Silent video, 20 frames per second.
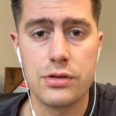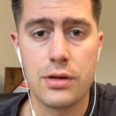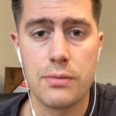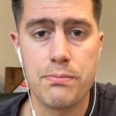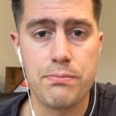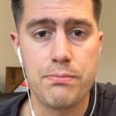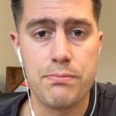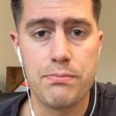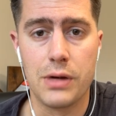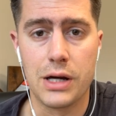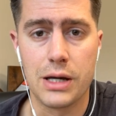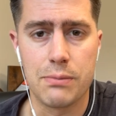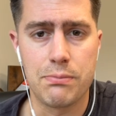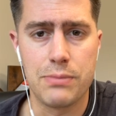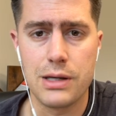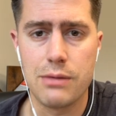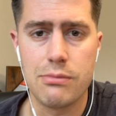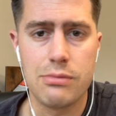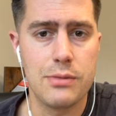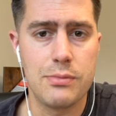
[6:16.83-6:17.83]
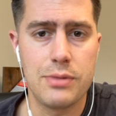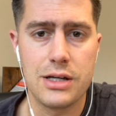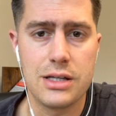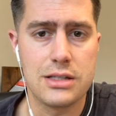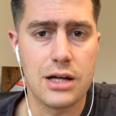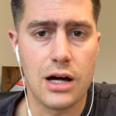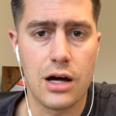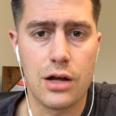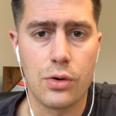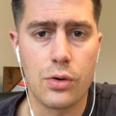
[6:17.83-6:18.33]
the like
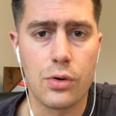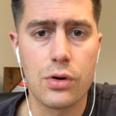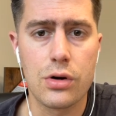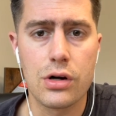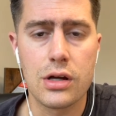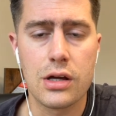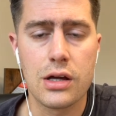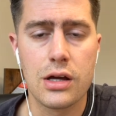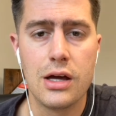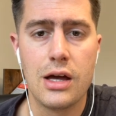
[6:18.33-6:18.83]
bbb.org